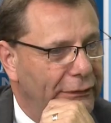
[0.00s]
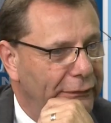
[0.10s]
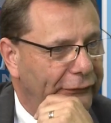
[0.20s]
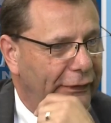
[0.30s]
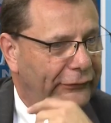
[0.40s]

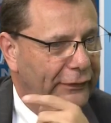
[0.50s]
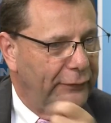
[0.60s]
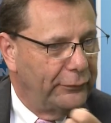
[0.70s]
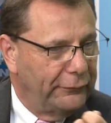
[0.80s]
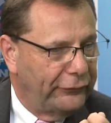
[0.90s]
you, as I
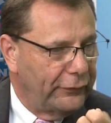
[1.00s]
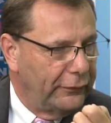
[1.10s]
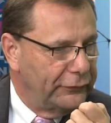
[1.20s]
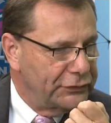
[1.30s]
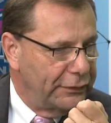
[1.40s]
said when we
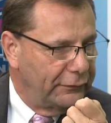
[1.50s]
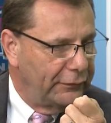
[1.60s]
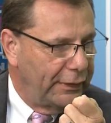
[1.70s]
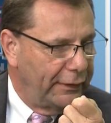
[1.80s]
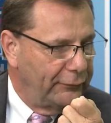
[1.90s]
started the show
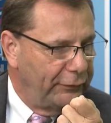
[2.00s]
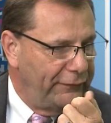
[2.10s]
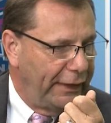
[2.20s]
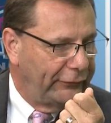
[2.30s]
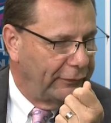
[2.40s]
today,
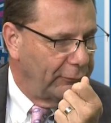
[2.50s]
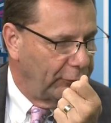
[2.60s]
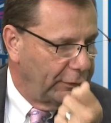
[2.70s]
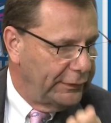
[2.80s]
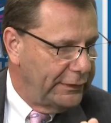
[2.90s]
we've had some
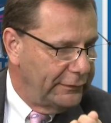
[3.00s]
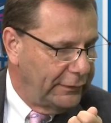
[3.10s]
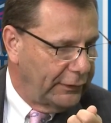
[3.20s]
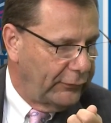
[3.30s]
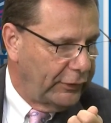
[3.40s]
really
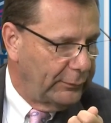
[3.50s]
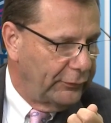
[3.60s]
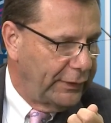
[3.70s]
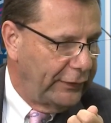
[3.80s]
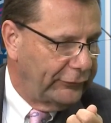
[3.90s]

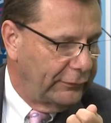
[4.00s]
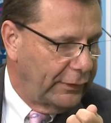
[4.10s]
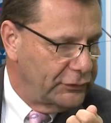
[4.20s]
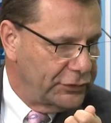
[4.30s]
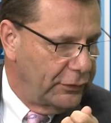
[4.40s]
incredible guests on
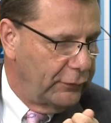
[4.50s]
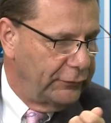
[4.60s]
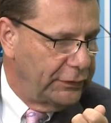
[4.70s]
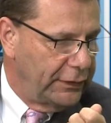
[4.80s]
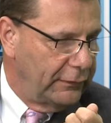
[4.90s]
our show
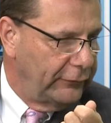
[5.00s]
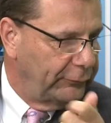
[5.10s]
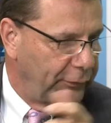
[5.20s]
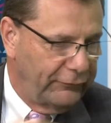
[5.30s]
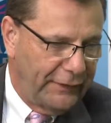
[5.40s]
over the
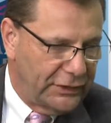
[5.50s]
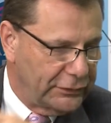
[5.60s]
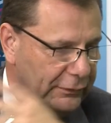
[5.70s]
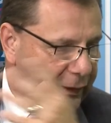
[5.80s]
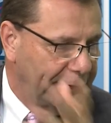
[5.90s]
years,
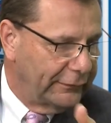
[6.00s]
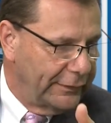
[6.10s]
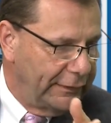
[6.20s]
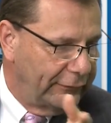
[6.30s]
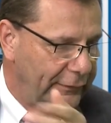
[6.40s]
professional
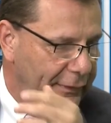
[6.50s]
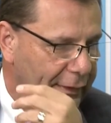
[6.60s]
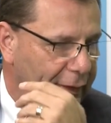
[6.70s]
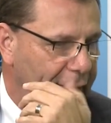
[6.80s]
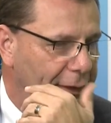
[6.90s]
athletes.
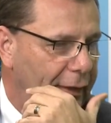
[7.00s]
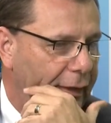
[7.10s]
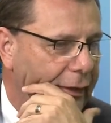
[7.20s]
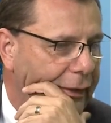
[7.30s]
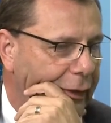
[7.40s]

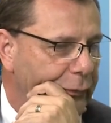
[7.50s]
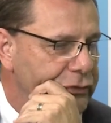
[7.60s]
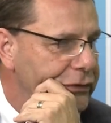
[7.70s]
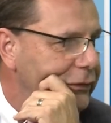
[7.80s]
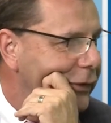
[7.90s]
I
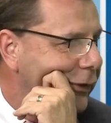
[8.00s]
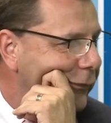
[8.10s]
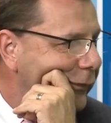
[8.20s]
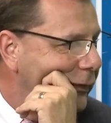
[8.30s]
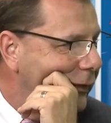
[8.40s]
want you to
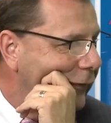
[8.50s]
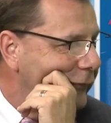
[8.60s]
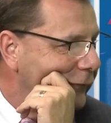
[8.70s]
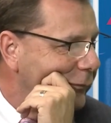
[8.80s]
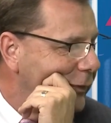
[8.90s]
know that
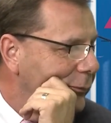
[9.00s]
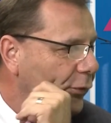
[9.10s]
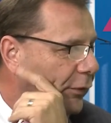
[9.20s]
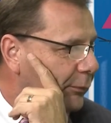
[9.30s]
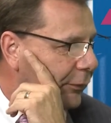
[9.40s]
I've never been
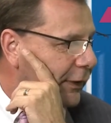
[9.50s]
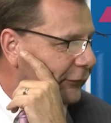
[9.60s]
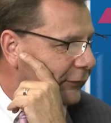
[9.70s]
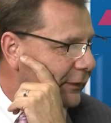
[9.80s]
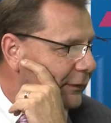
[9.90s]
more
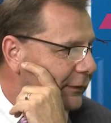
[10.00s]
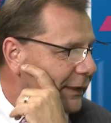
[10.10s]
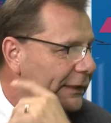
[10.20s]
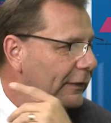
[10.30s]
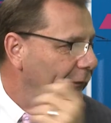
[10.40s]
impressed than
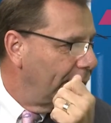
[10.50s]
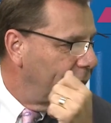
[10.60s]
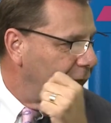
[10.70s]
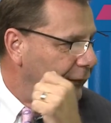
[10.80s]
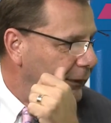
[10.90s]
any of
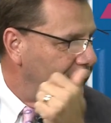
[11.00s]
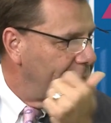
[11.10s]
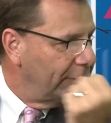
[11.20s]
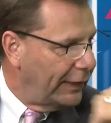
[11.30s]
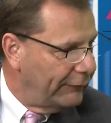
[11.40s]
those
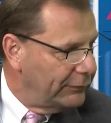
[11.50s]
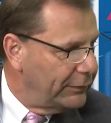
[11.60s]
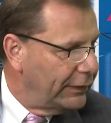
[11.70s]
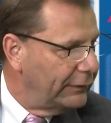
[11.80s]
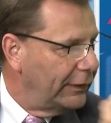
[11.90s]
than having been